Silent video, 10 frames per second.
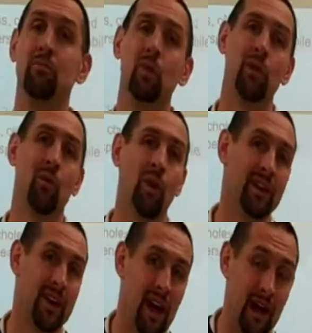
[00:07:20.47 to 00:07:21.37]
more than
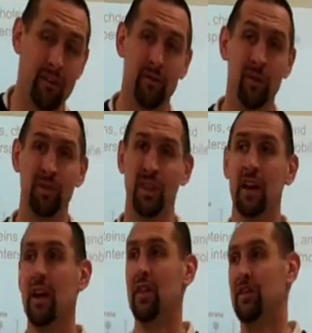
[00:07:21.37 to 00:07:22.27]
one kind of
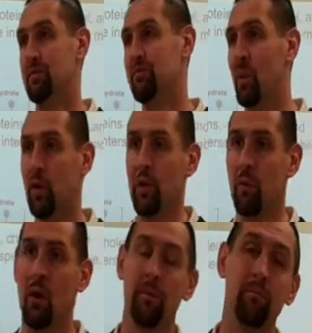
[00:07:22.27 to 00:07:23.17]
music. There's more
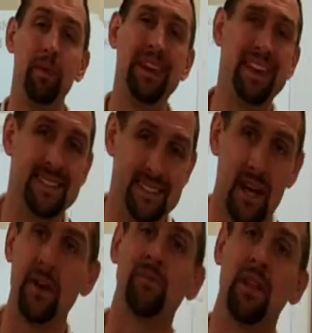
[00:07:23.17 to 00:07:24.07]
than one piece
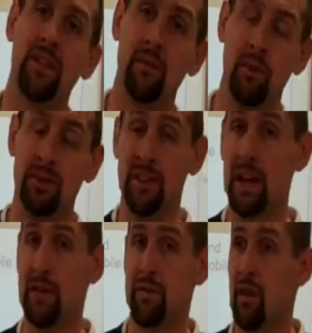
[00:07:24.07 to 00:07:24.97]
in the
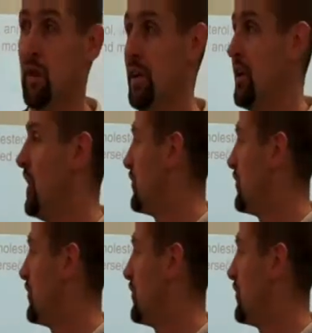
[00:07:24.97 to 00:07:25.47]
mosaic for art.